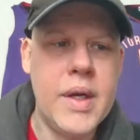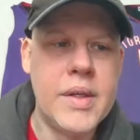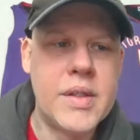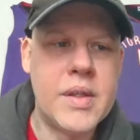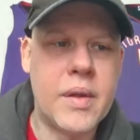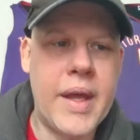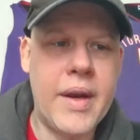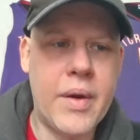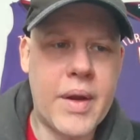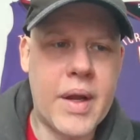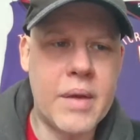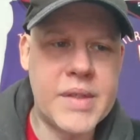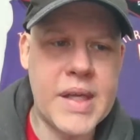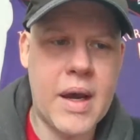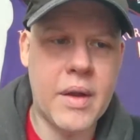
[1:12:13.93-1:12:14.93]
Delano
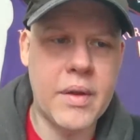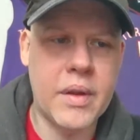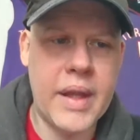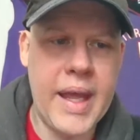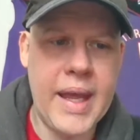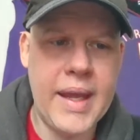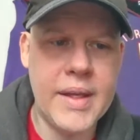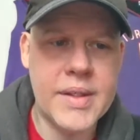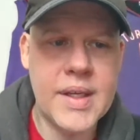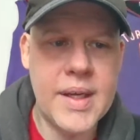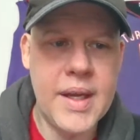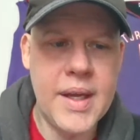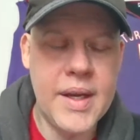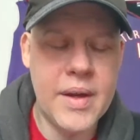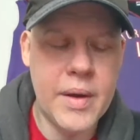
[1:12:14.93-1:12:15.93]
comes out late to
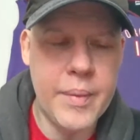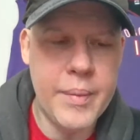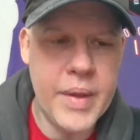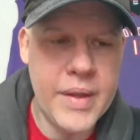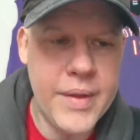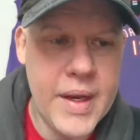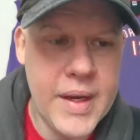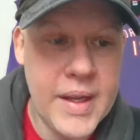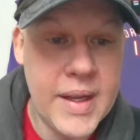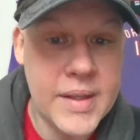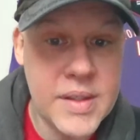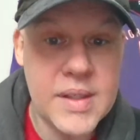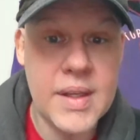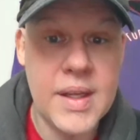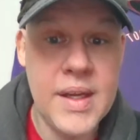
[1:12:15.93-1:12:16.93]
hit him, and then he
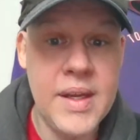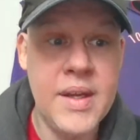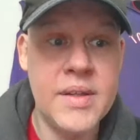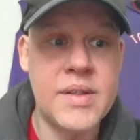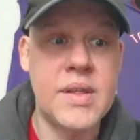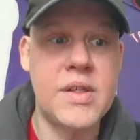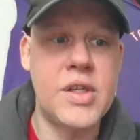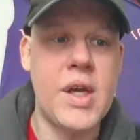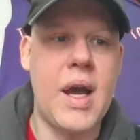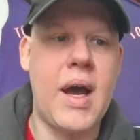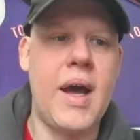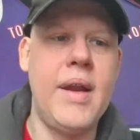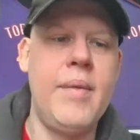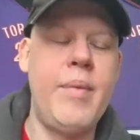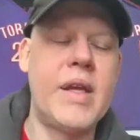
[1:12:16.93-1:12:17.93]
hits the
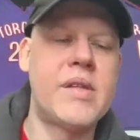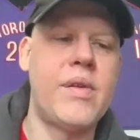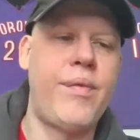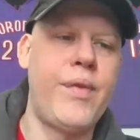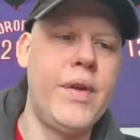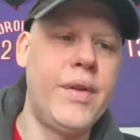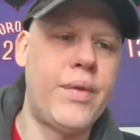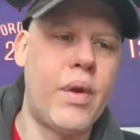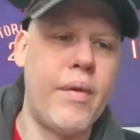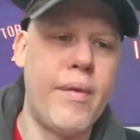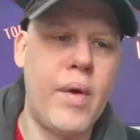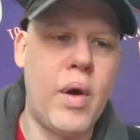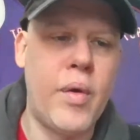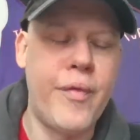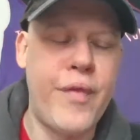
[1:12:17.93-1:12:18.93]
shot and makes a free throw,
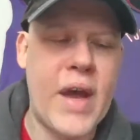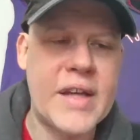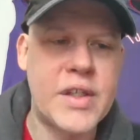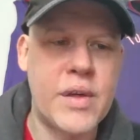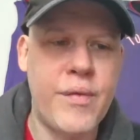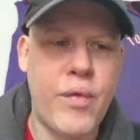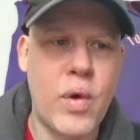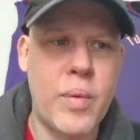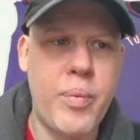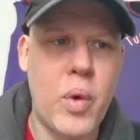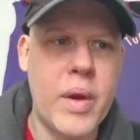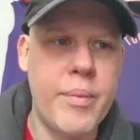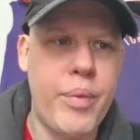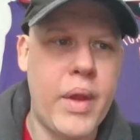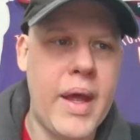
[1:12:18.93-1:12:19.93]
old-fashioned
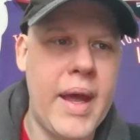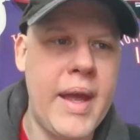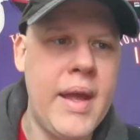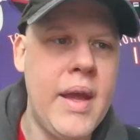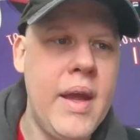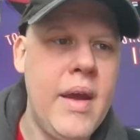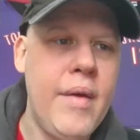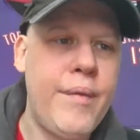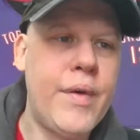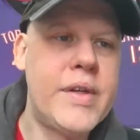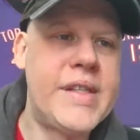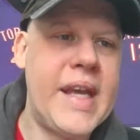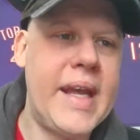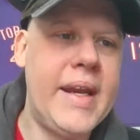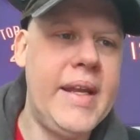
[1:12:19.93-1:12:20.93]
4-point play for
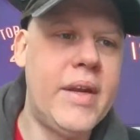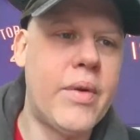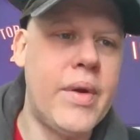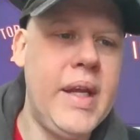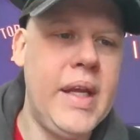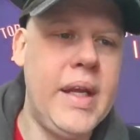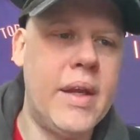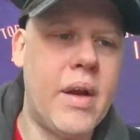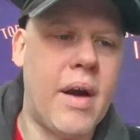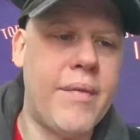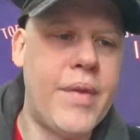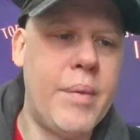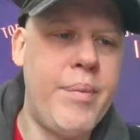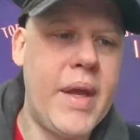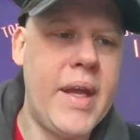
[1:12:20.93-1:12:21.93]
Danny Green off
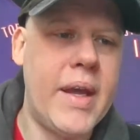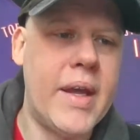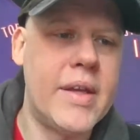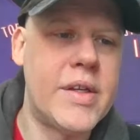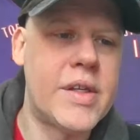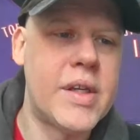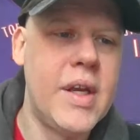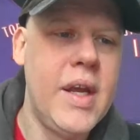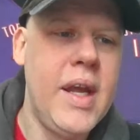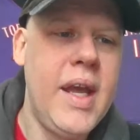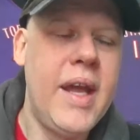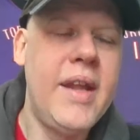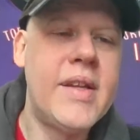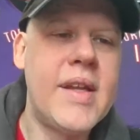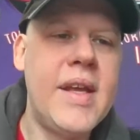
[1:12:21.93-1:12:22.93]
the bench.
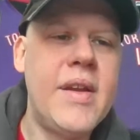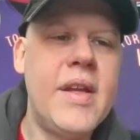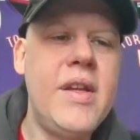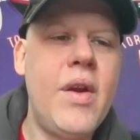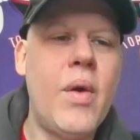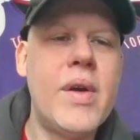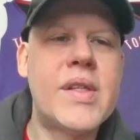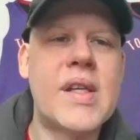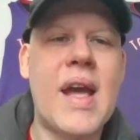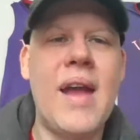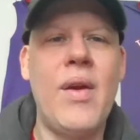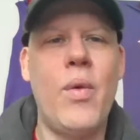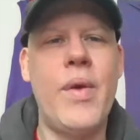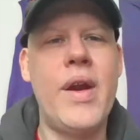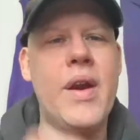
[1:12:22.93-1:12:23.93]
And it's
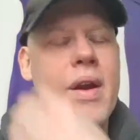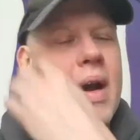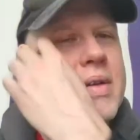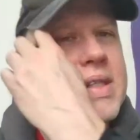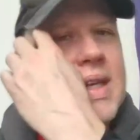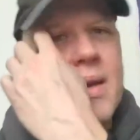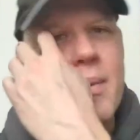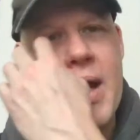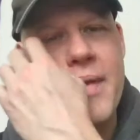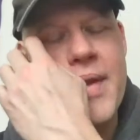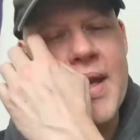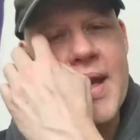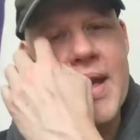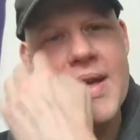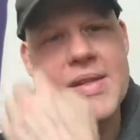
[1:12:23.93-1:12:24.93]
kind of weird. I was thinking about
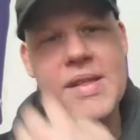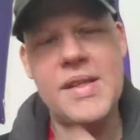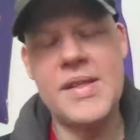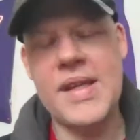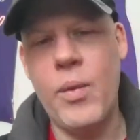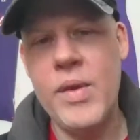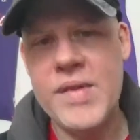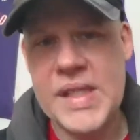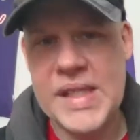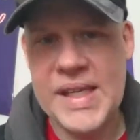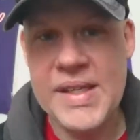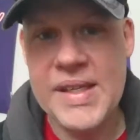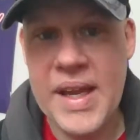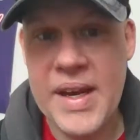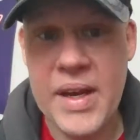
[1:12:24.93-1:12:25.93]
this. It's like we've
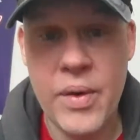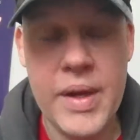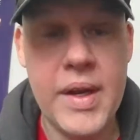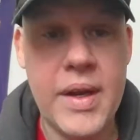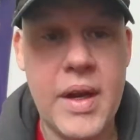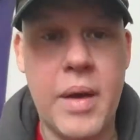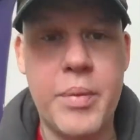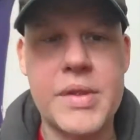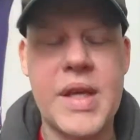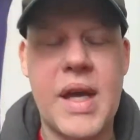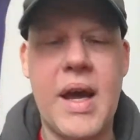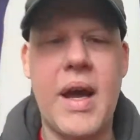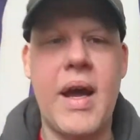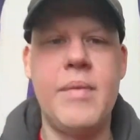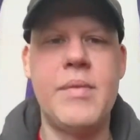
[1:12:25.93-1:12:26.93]
seen Danny Green a couple
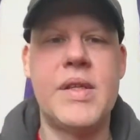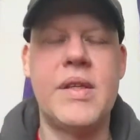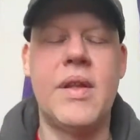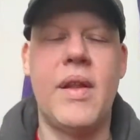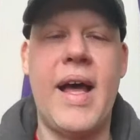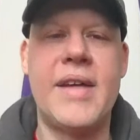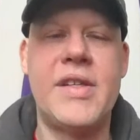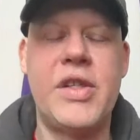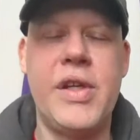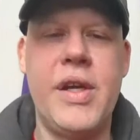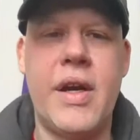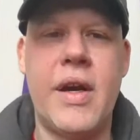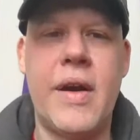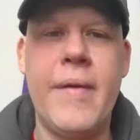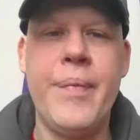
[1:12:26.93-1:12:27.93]
times in the last
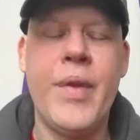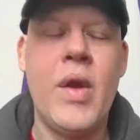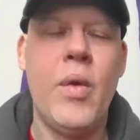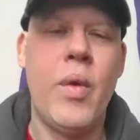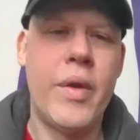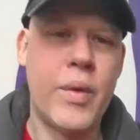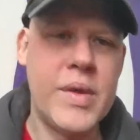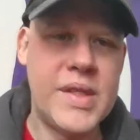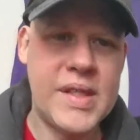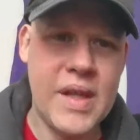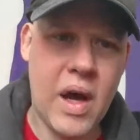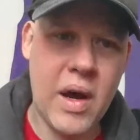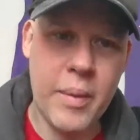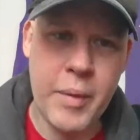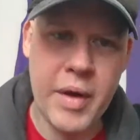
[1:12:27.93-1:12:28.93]
year, whether we
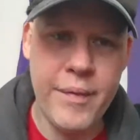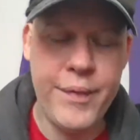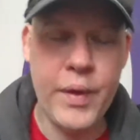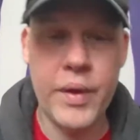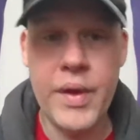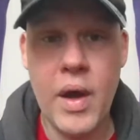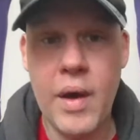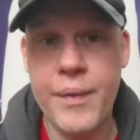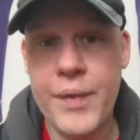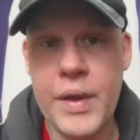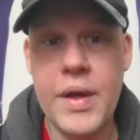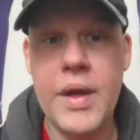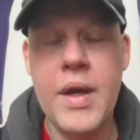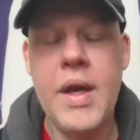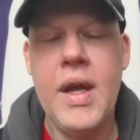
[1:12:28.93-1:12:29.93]
saw him on
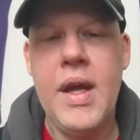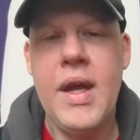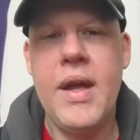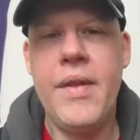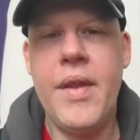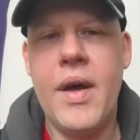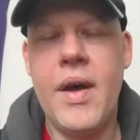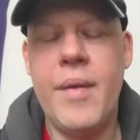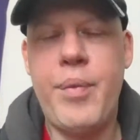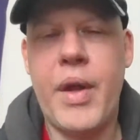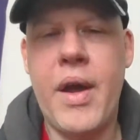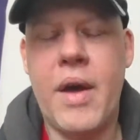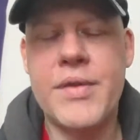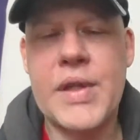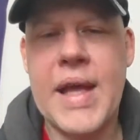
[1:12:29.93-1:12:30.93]
Philadelphia in the
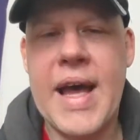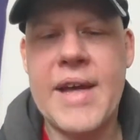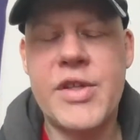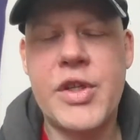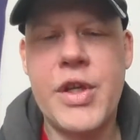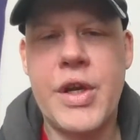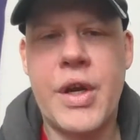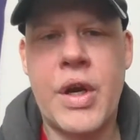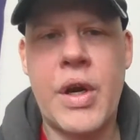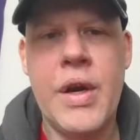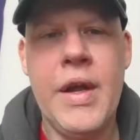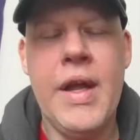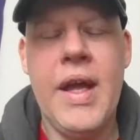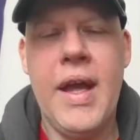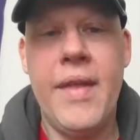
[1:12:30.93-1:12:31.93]
playoffs last year,
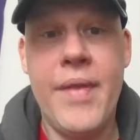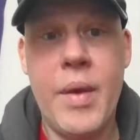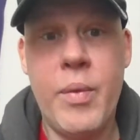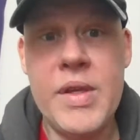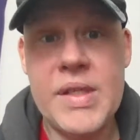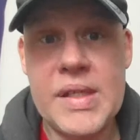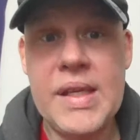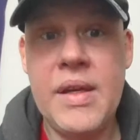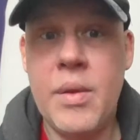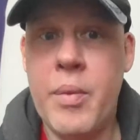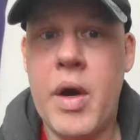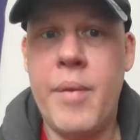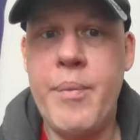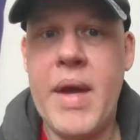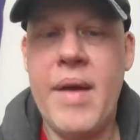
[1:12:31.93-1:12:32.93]
and then we've seen him
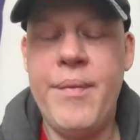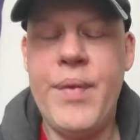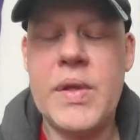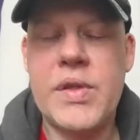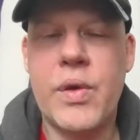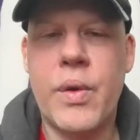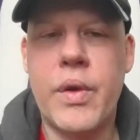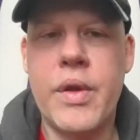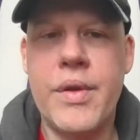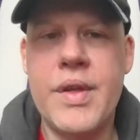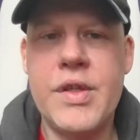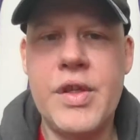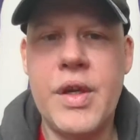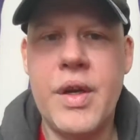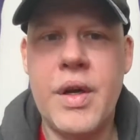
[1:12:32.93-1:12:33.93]
on Memphis earlier
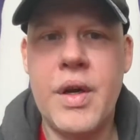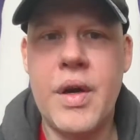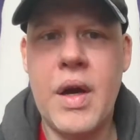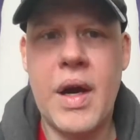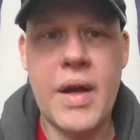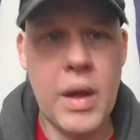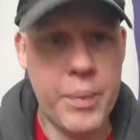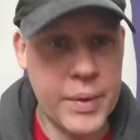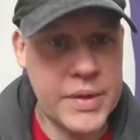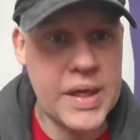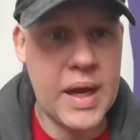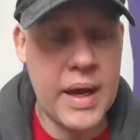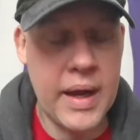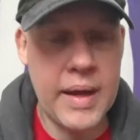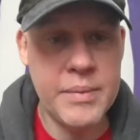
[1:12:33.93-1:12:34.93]
this year a couple
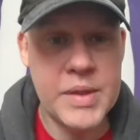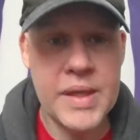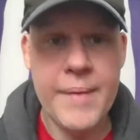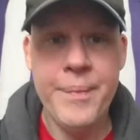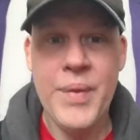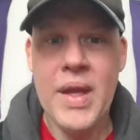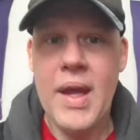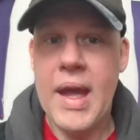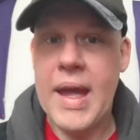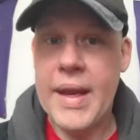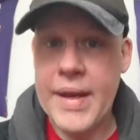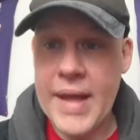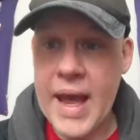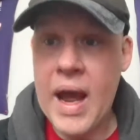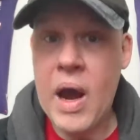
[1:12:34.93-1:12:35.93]
times,
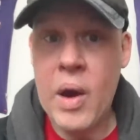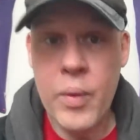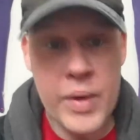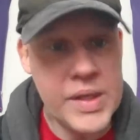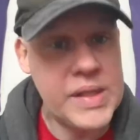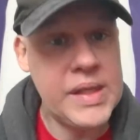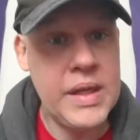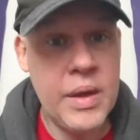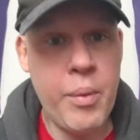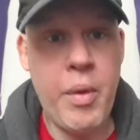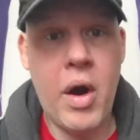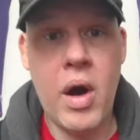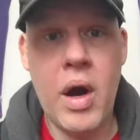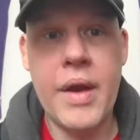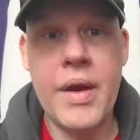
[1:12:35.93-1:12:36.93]
and now we see him
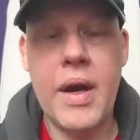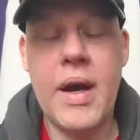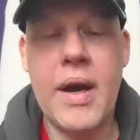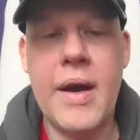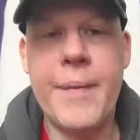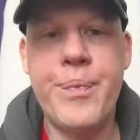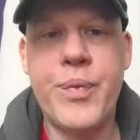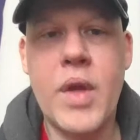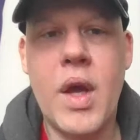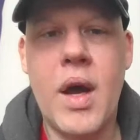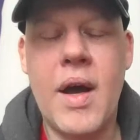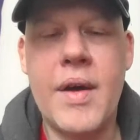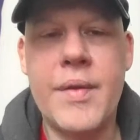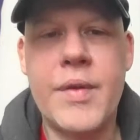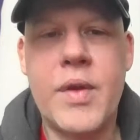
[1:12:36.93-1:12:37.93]
on
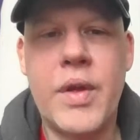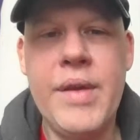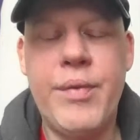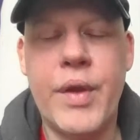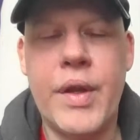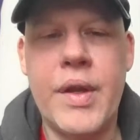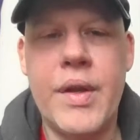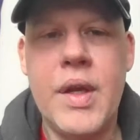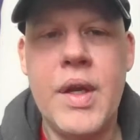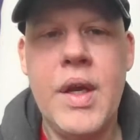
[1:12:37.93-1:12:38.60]
Cleveland